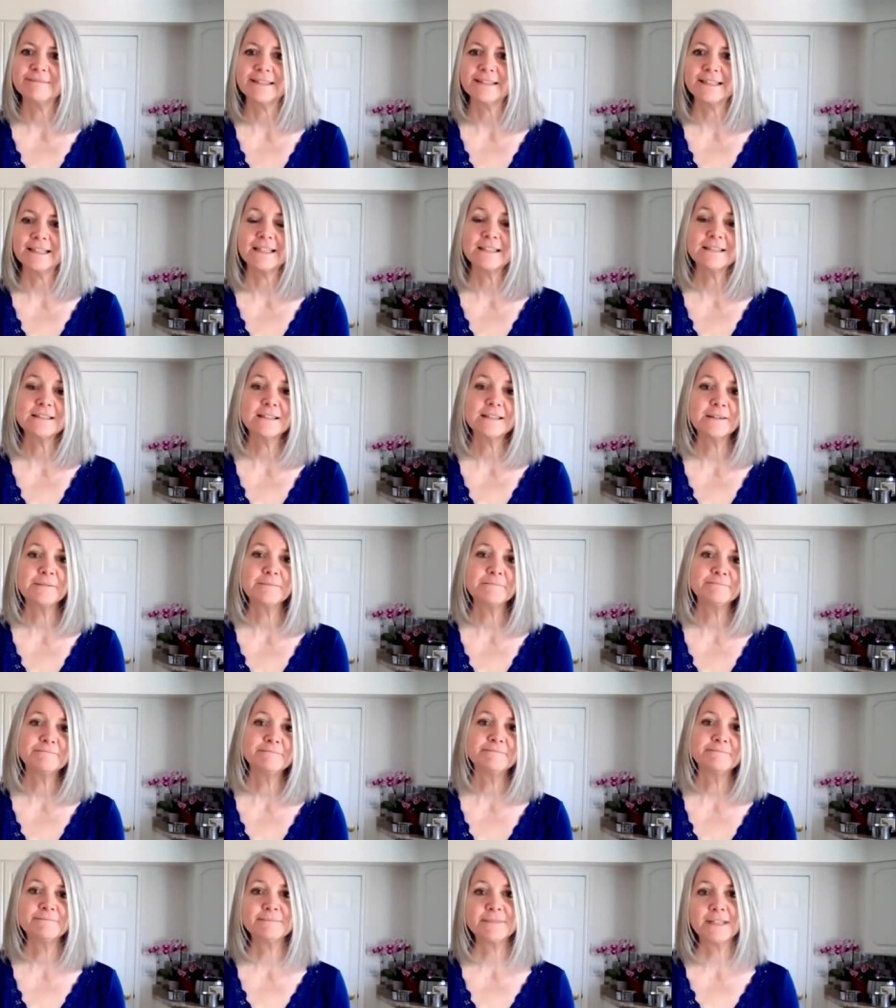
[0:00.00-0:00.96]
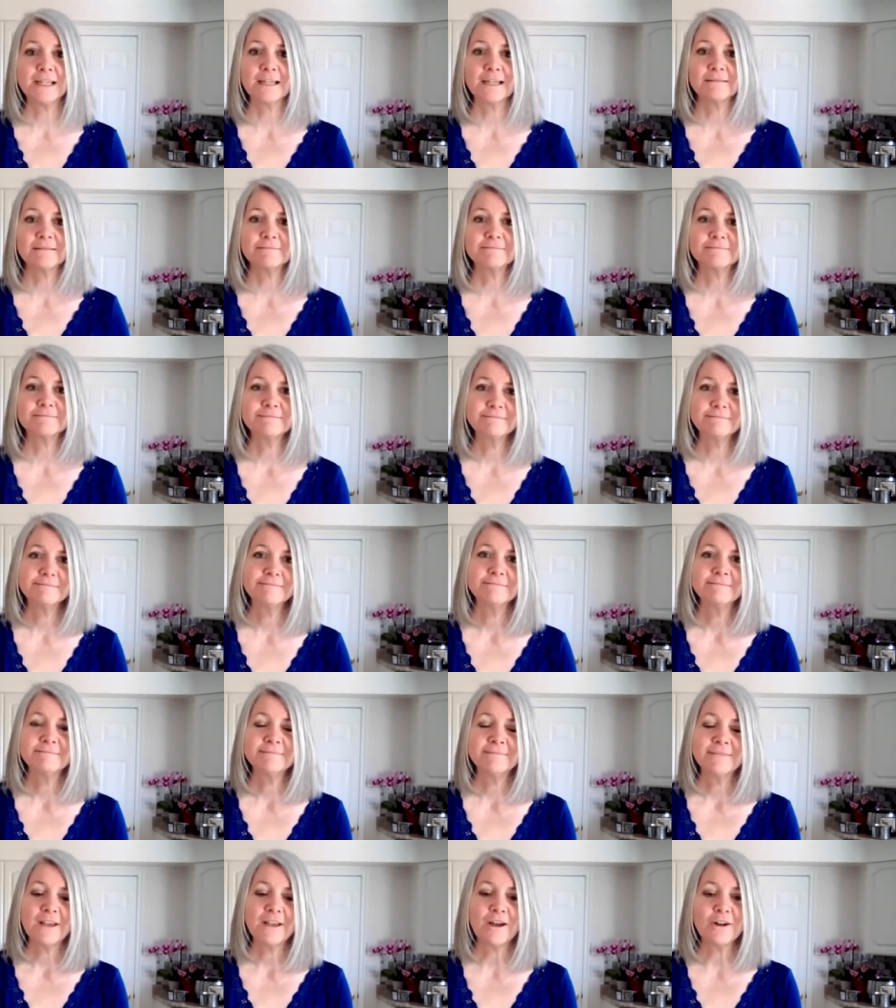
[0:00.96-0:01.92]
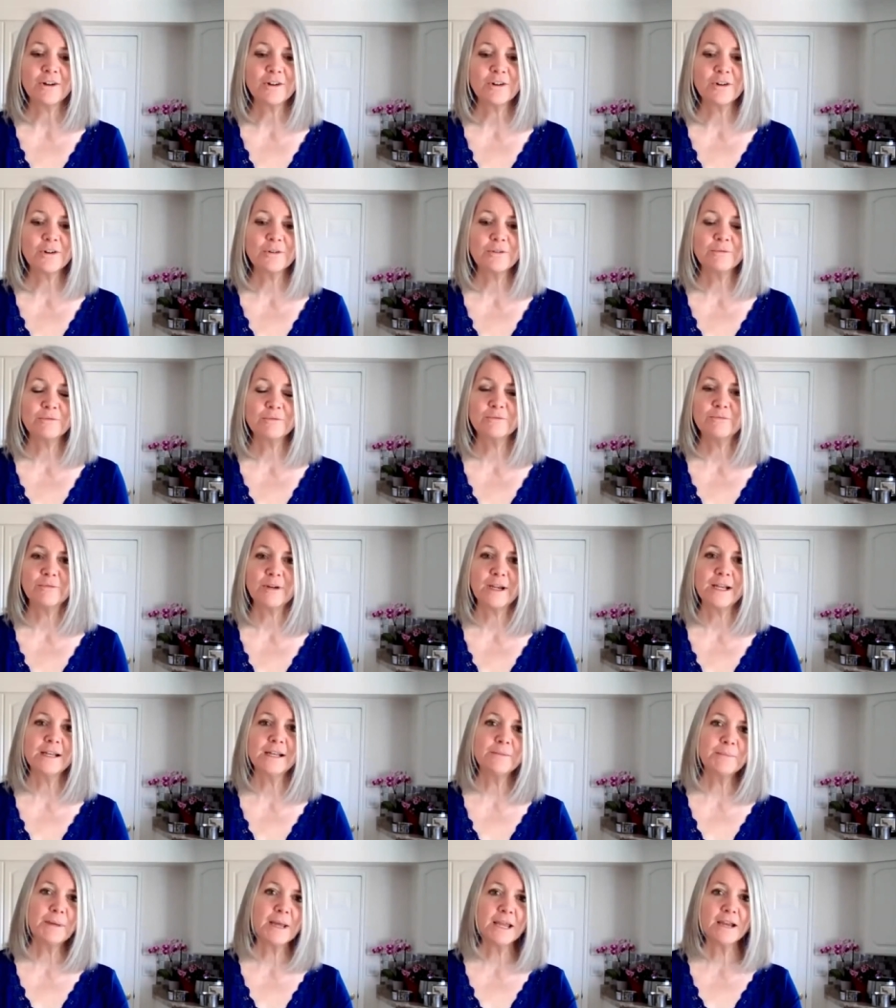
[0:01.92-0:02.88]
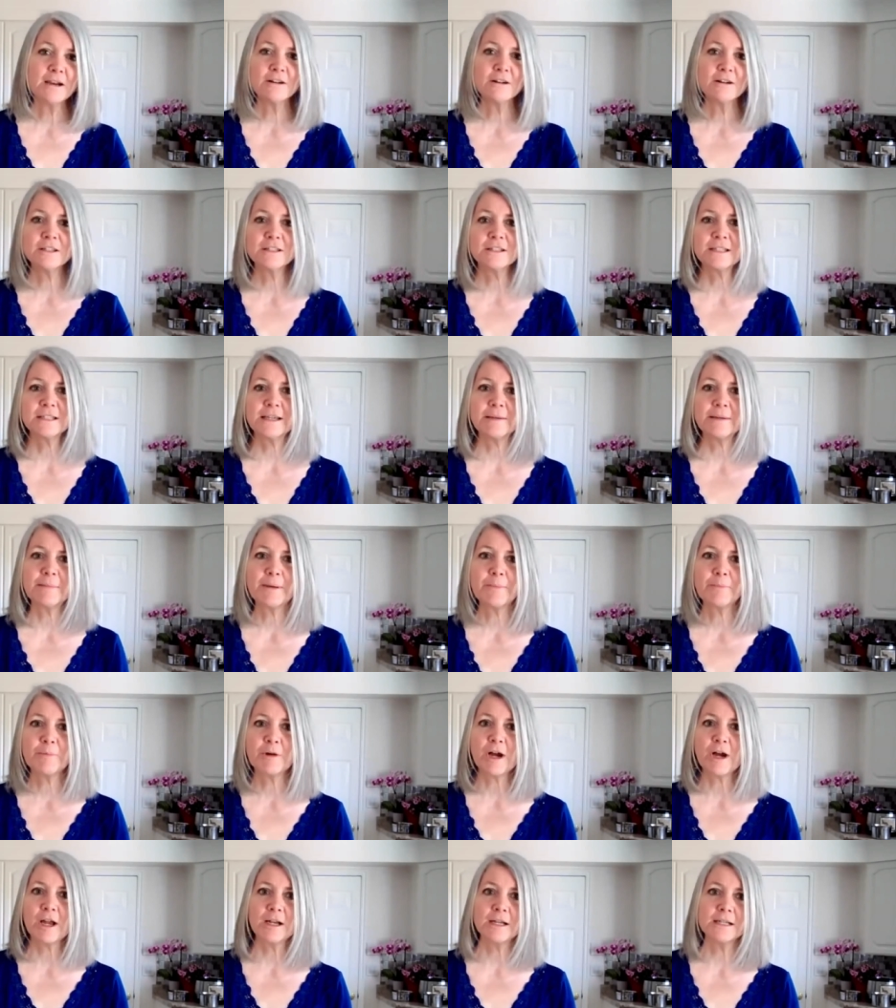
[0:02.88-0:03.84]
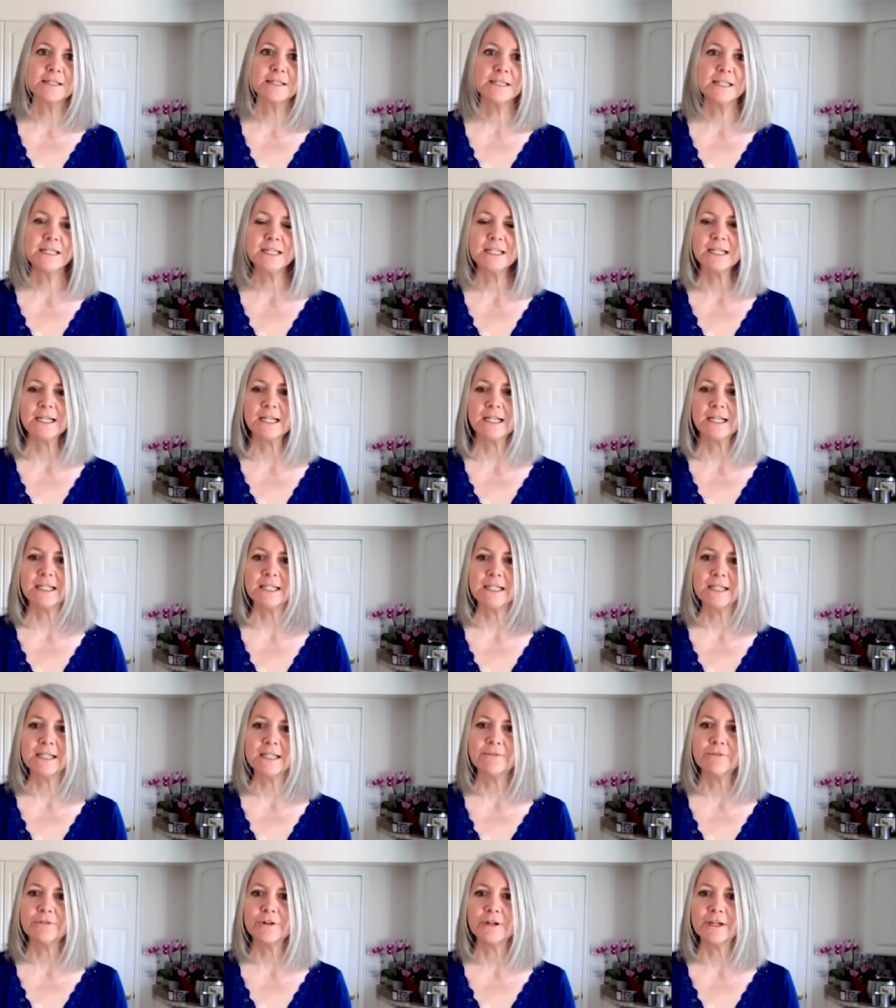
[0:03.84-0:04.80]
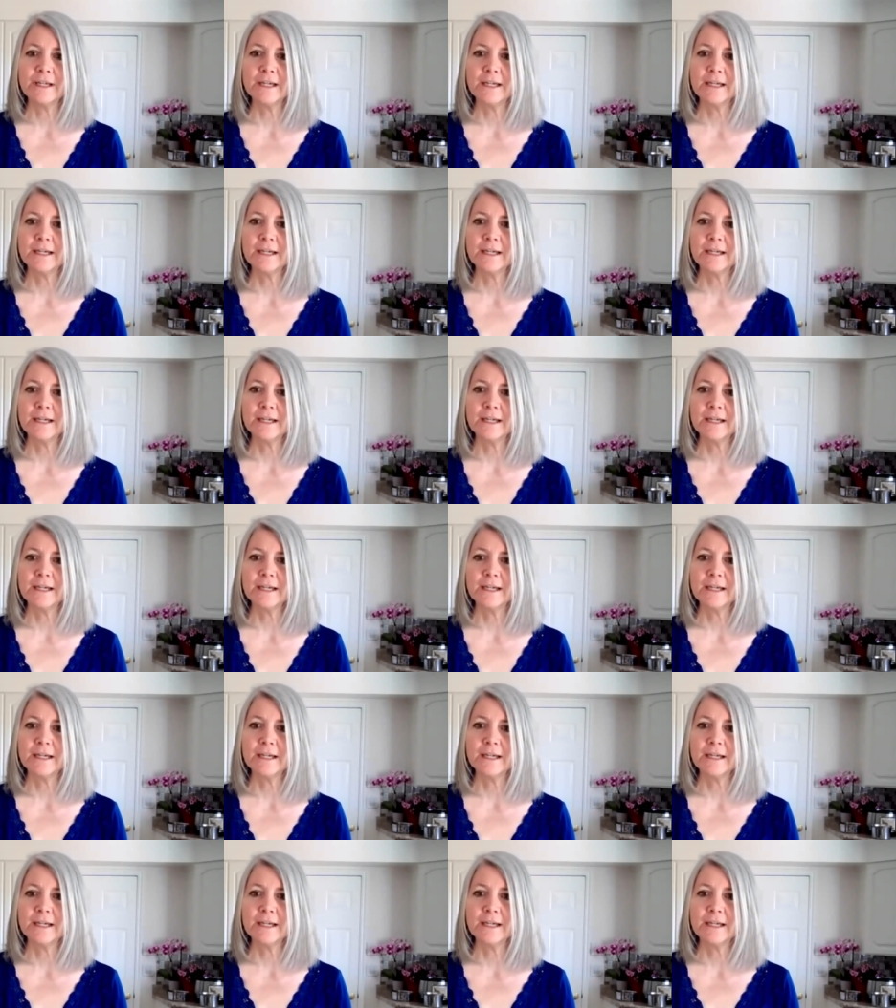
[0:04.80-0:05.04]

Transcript: I guess I'm like, I'll go run my errands, get my products in that I need for you,